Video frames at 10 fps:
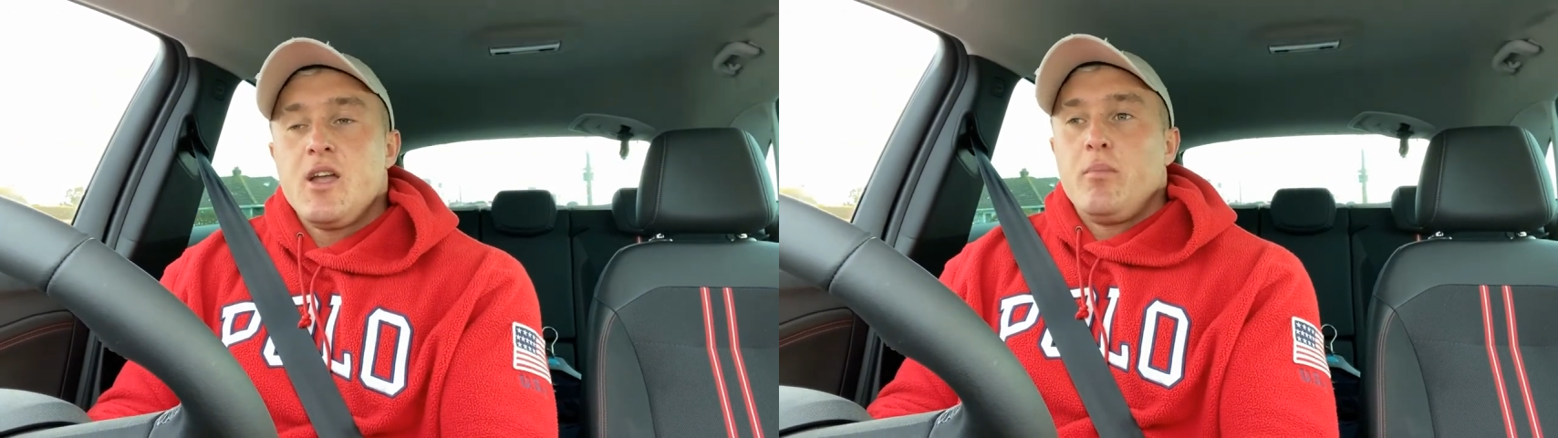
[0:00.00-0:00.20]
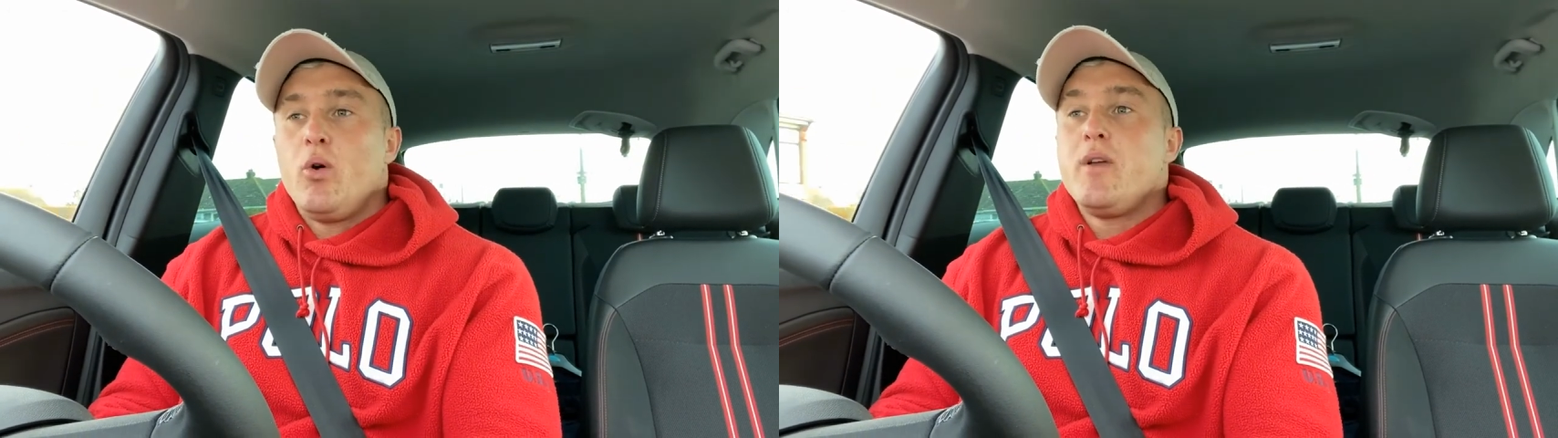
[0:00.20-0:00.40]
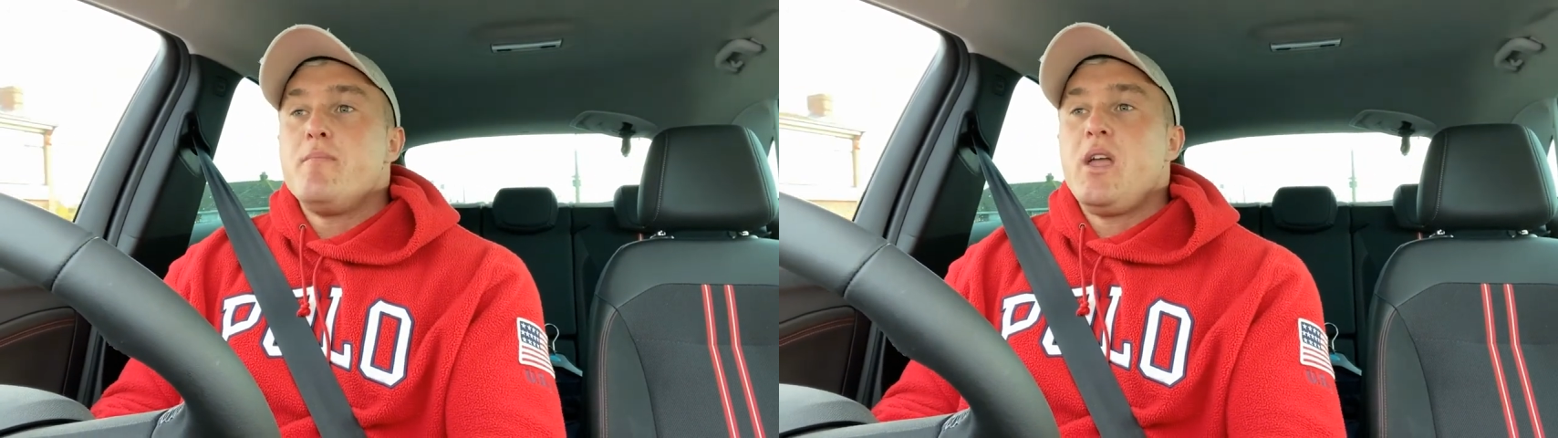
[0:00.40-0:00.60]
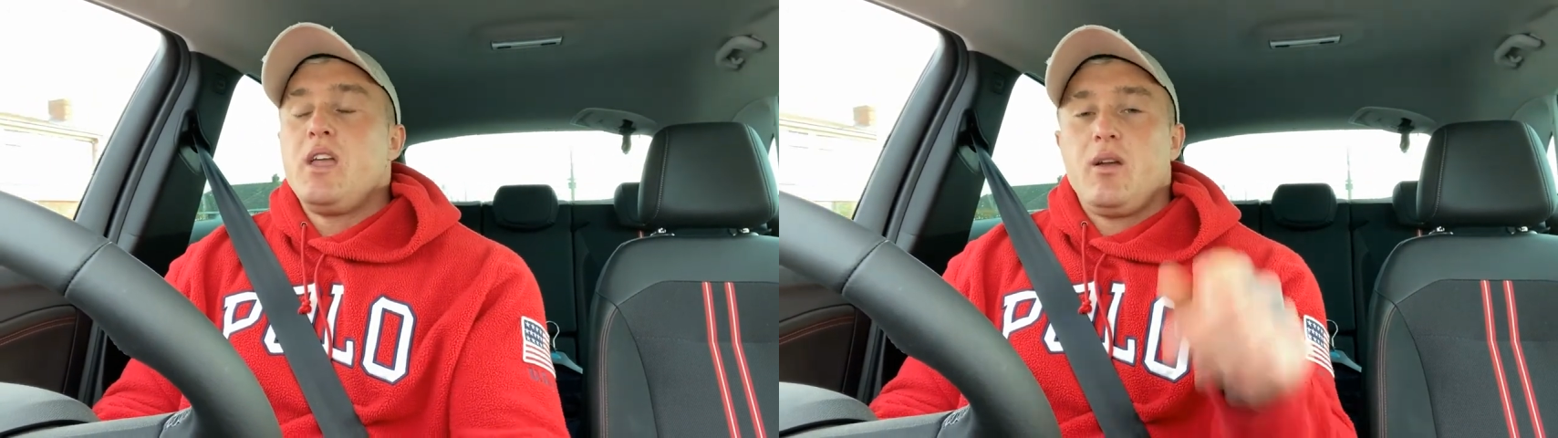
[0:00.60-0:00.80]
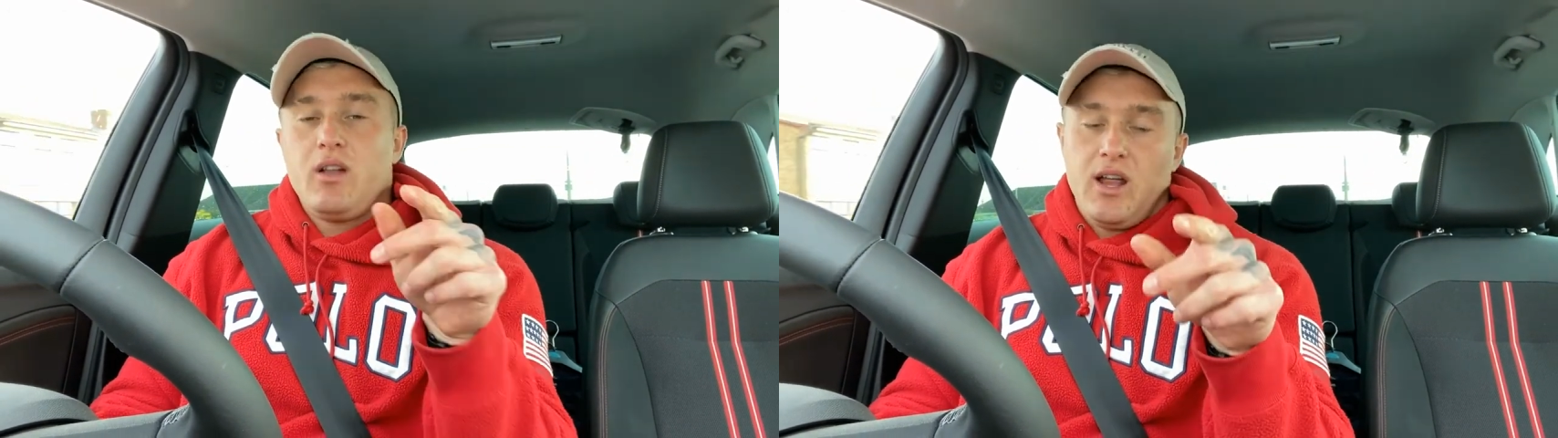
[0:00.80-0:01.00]
But we
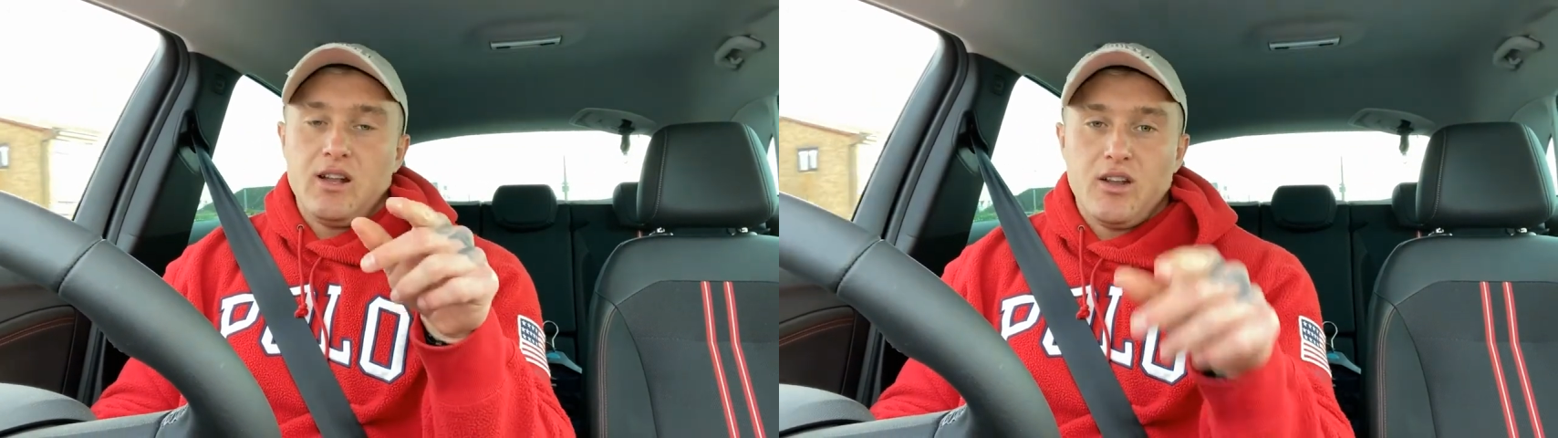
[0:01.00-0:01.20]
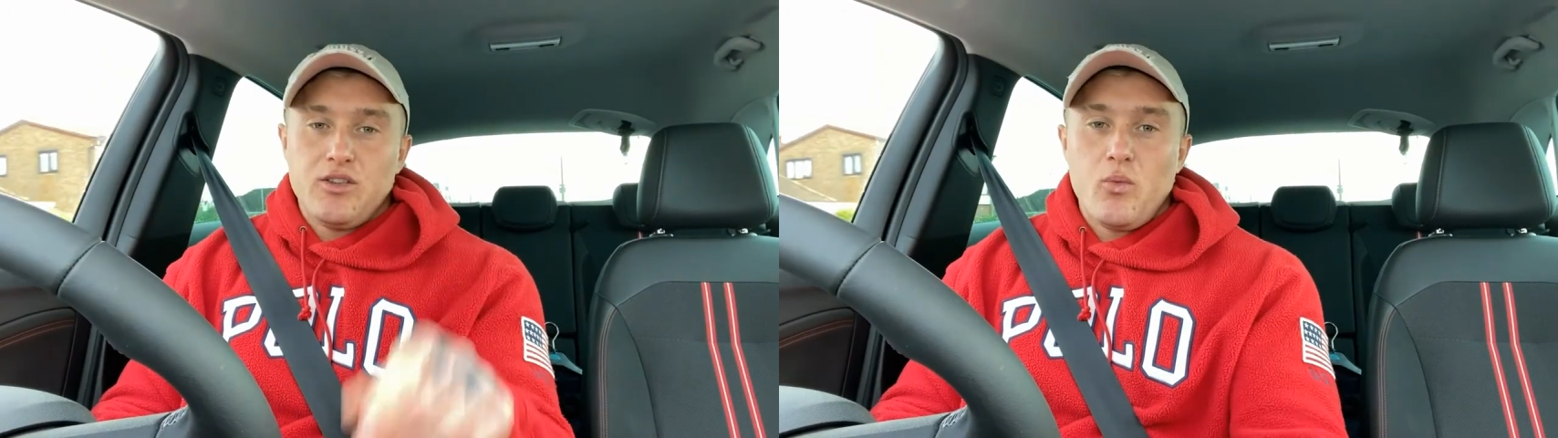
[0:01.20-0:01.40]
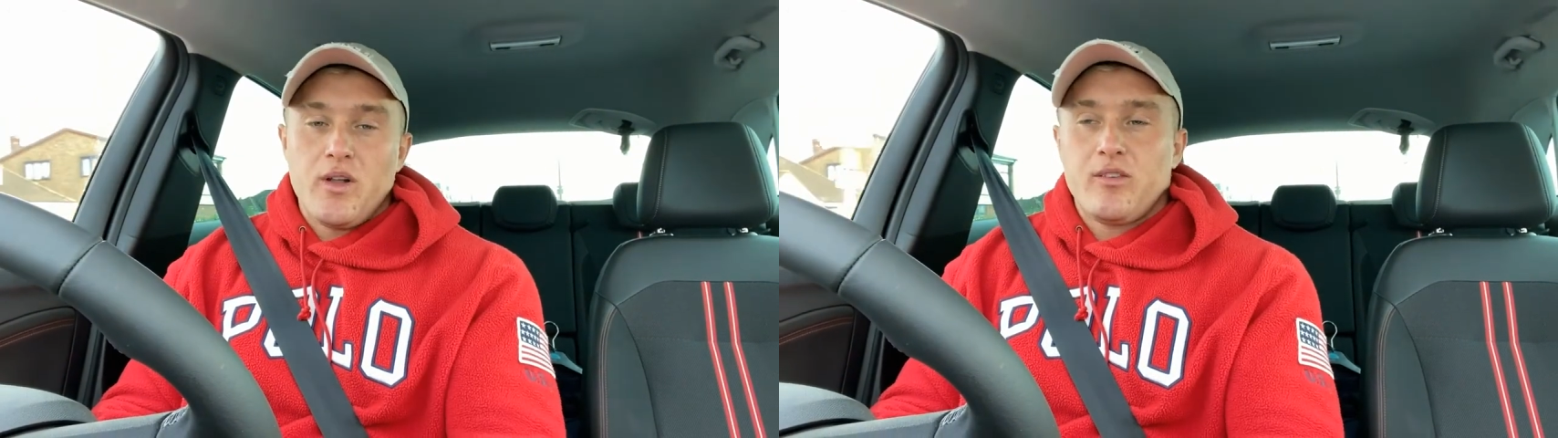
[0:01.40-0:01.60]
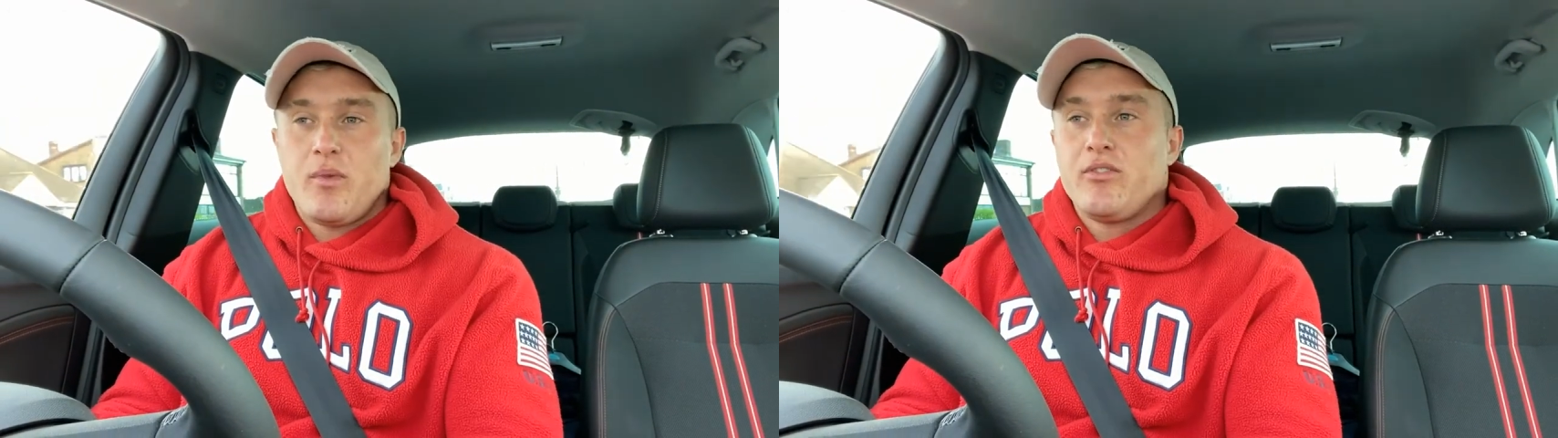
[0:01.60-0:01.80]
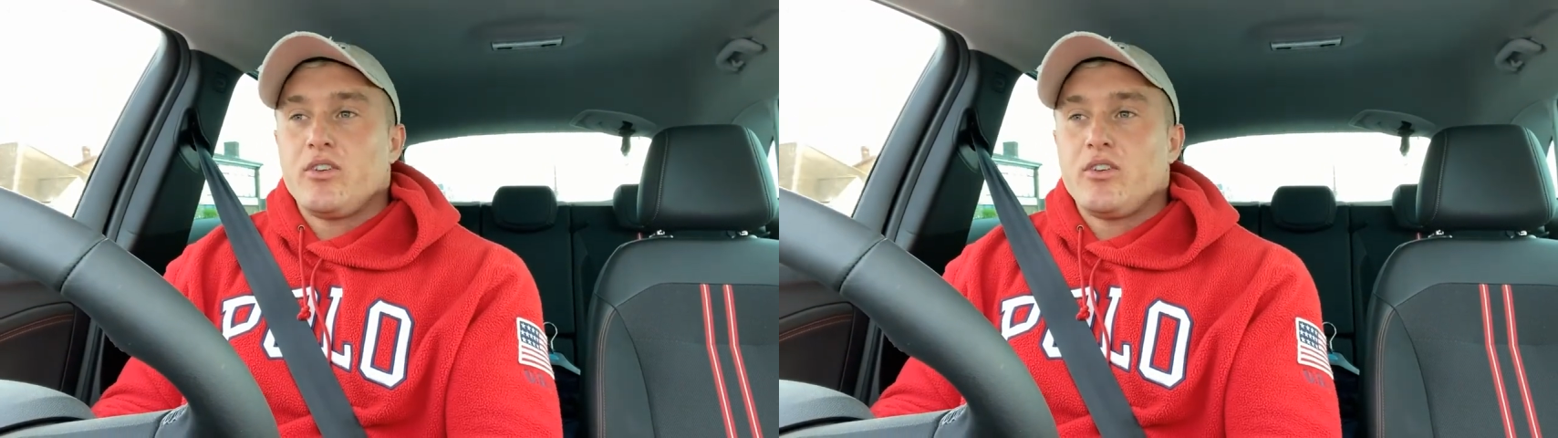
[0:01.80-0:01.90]
meet in London once a month.